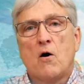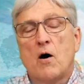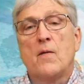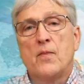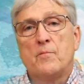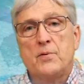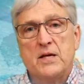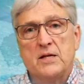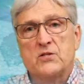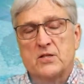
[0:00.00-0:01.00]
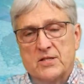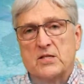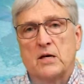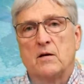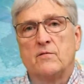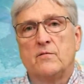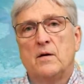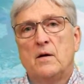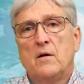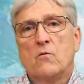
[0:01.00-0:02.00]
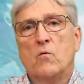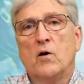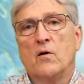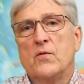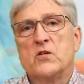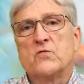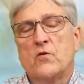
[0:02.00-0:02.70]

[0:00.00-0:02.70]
on the piece itself, where this